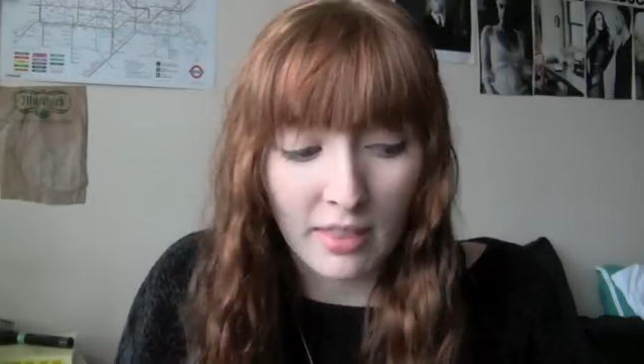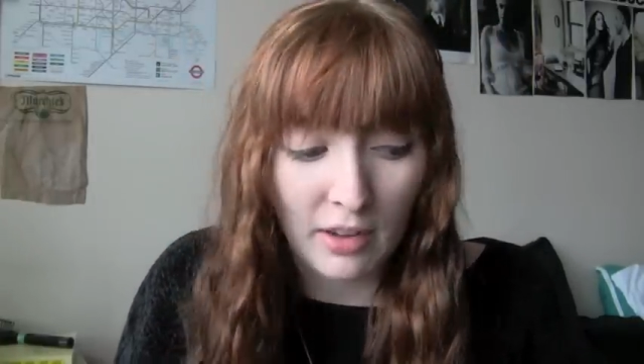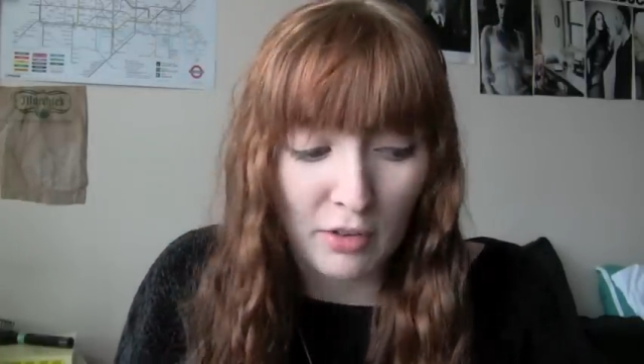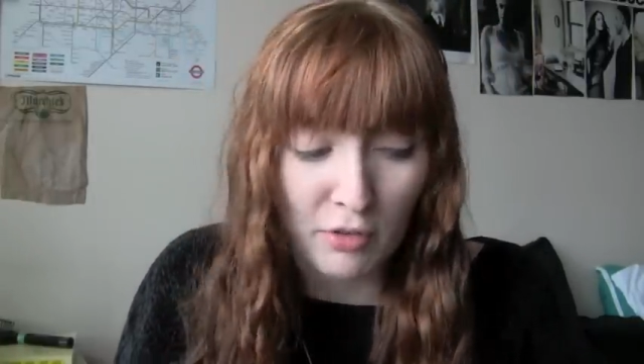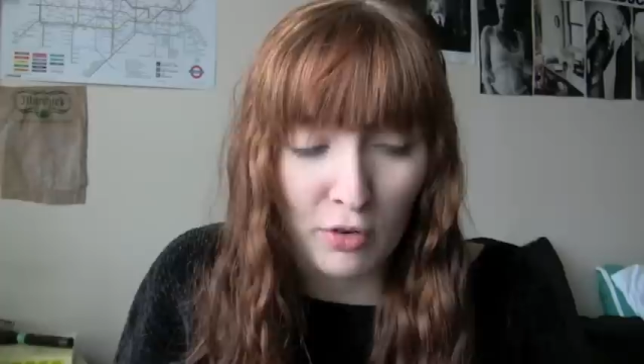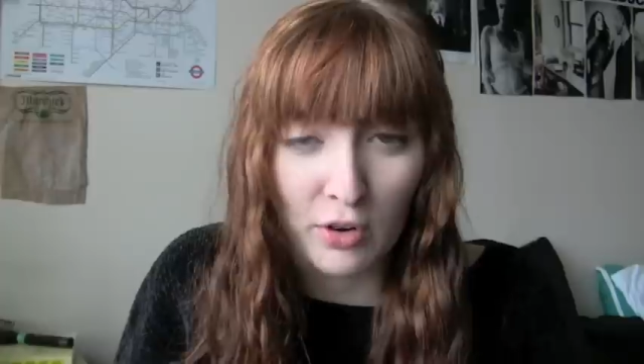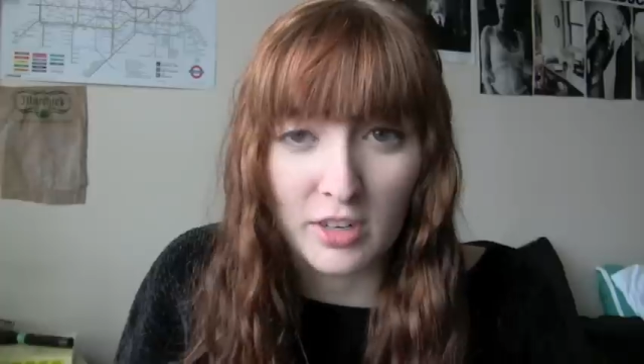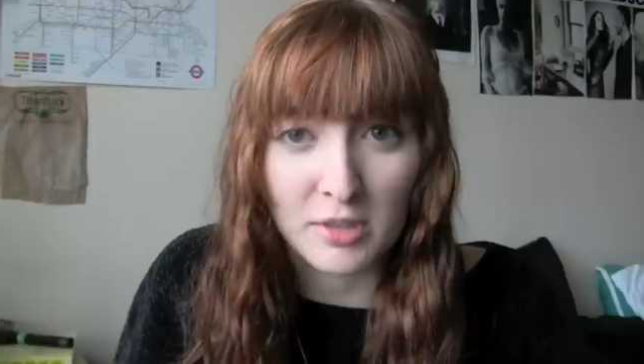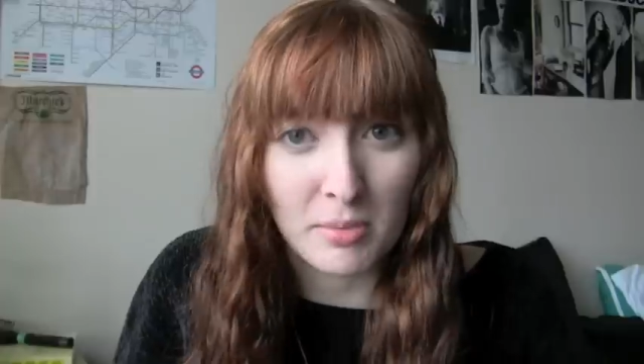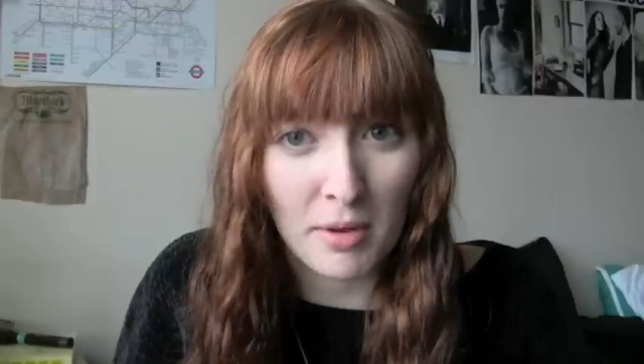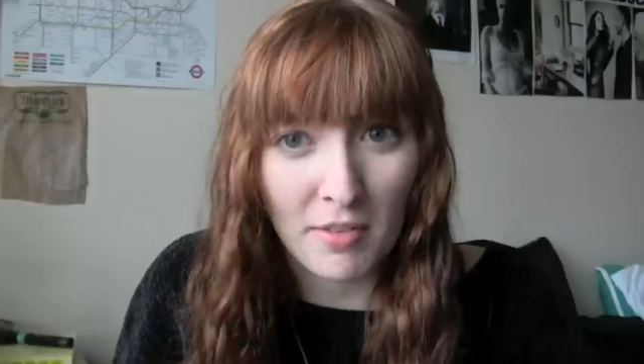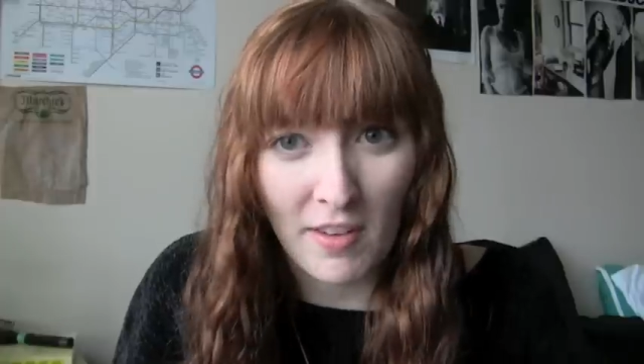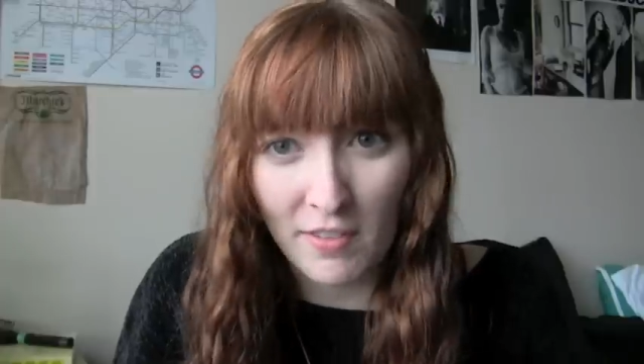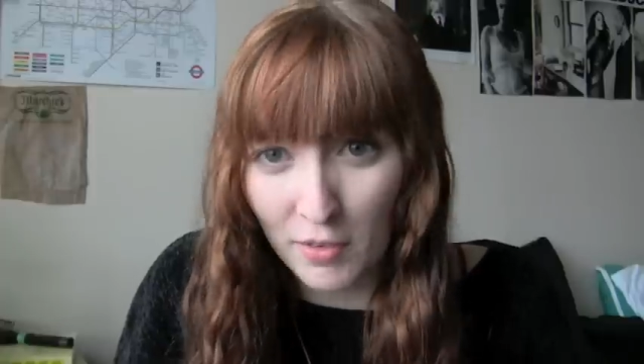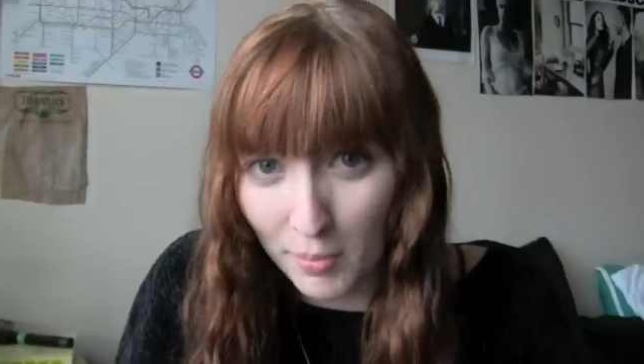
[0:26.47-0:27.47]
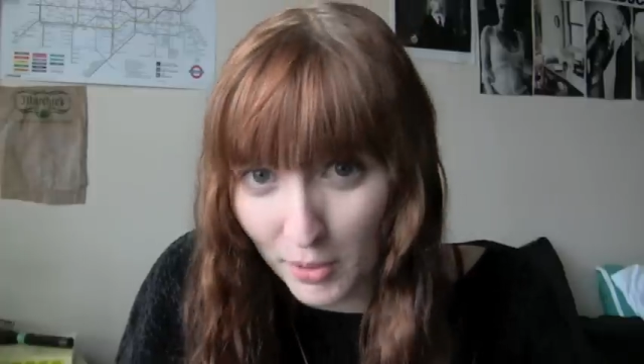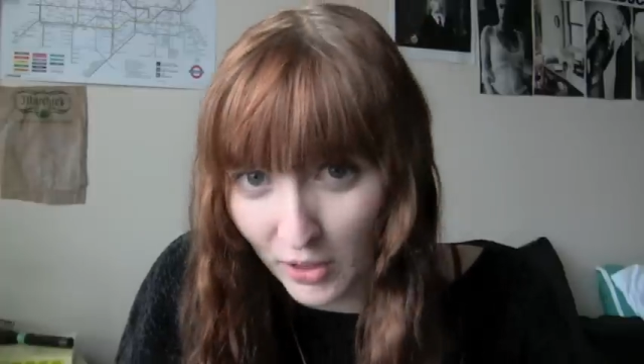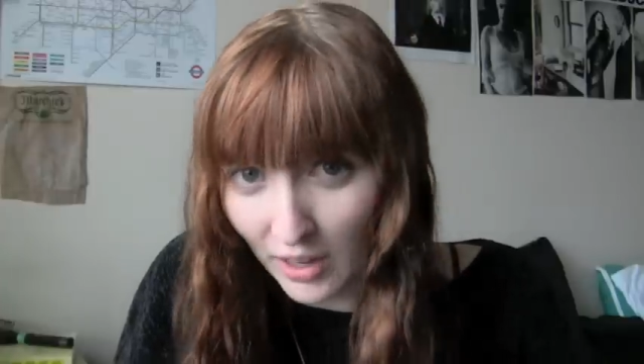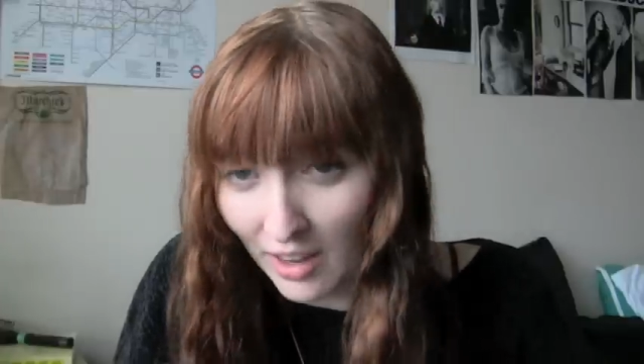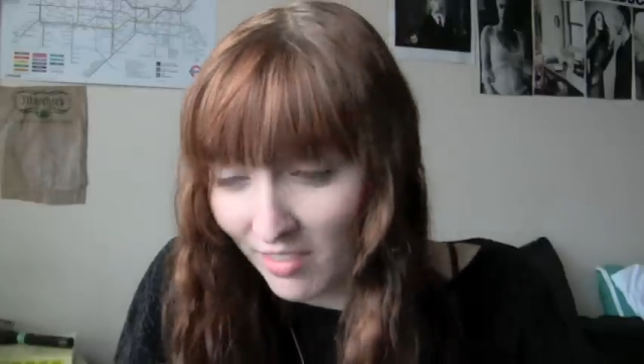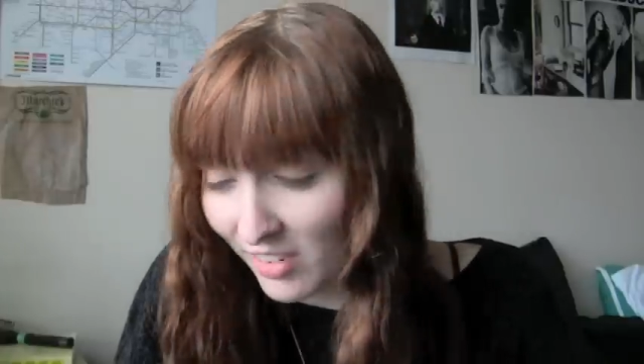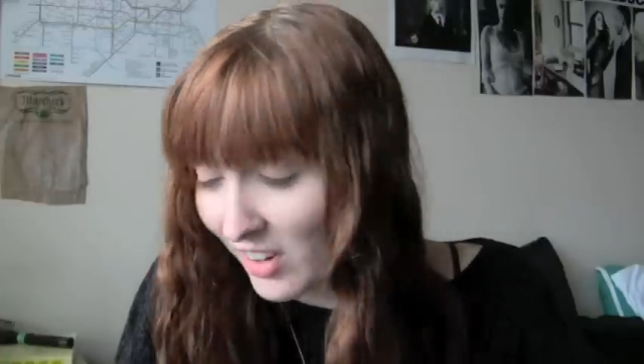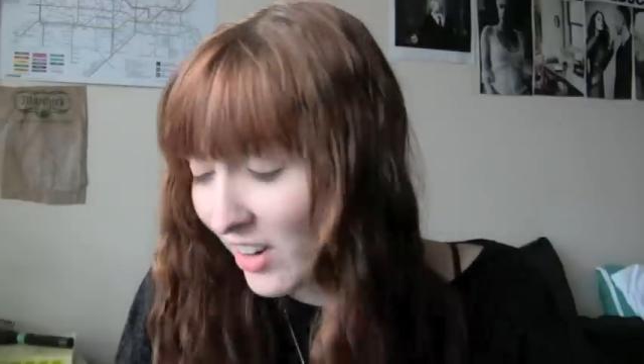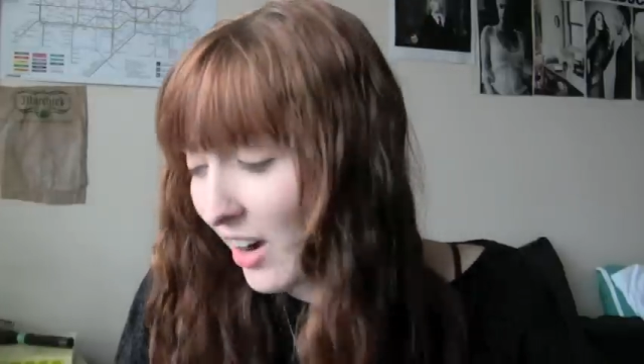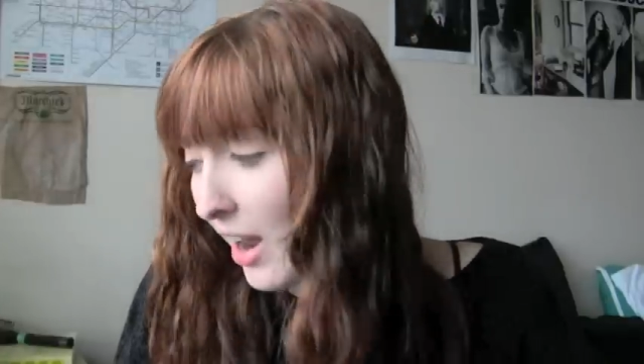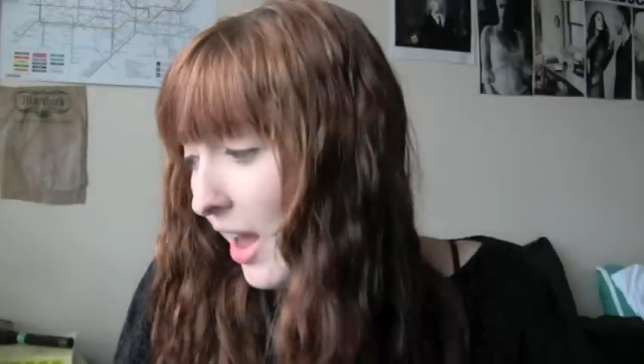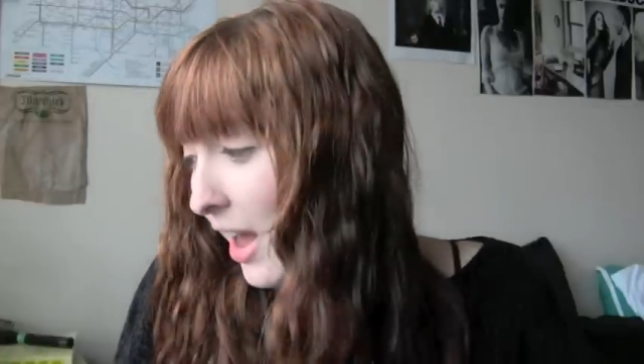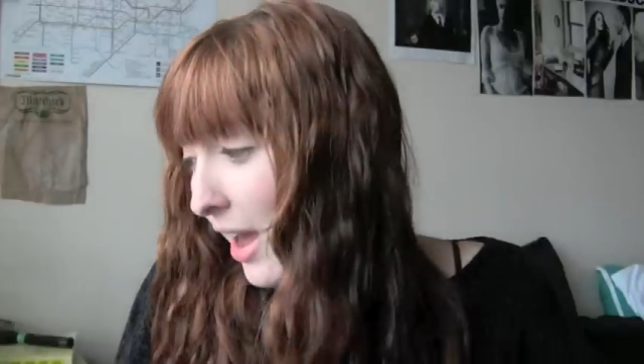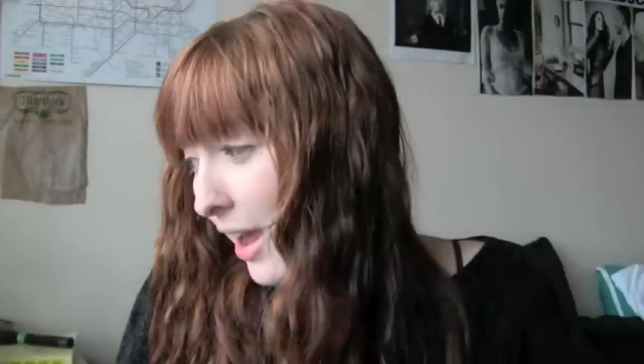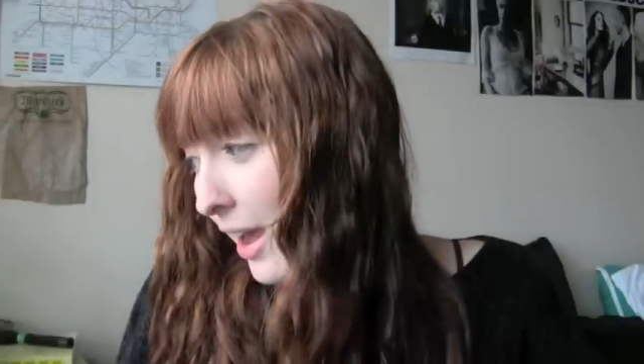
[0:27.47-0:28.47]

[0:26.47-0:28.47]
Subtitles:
and therefore it's my favorite book ever.